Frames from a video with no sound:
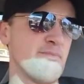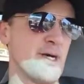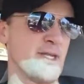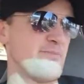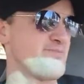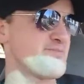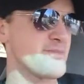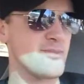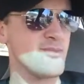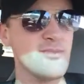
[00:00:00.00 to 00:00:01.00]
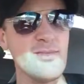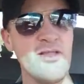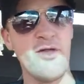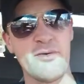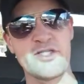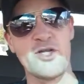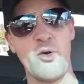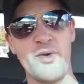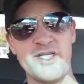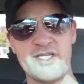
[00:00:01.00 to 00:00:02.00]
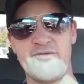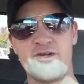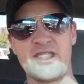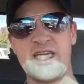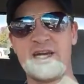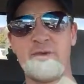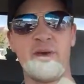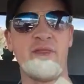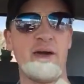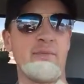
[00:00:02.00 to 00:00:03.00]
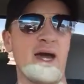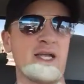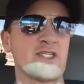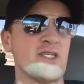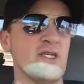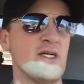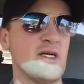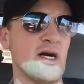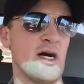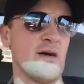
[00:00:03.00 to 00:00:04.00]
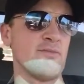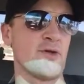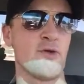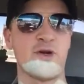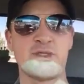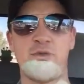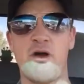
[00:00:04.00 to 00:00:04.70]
But there was no reason for Cena to win that match. Um, of course,